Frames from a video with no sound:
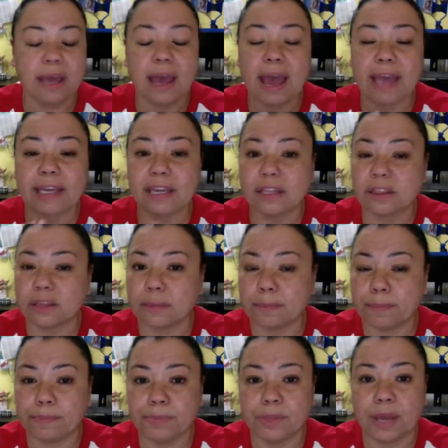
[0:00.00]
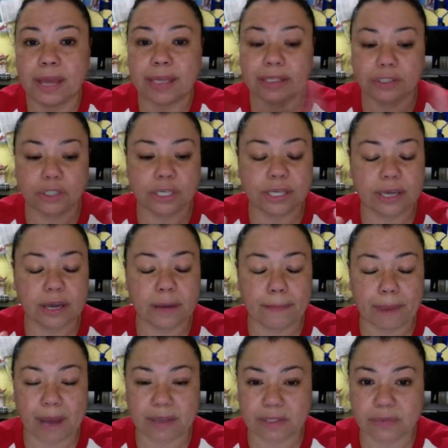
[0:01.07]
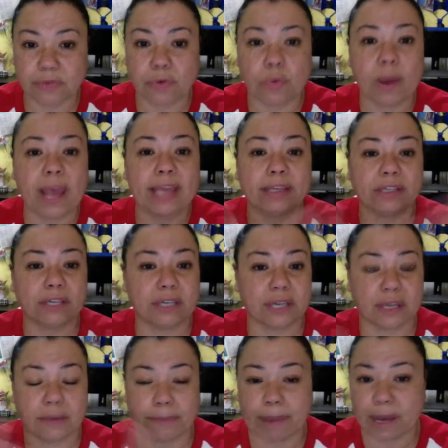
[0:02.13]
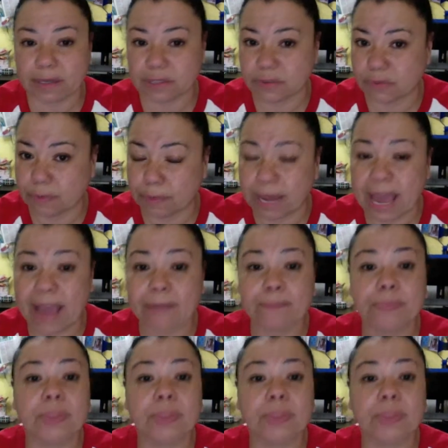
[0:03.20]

You can get a box of the white. You can get a box of the black.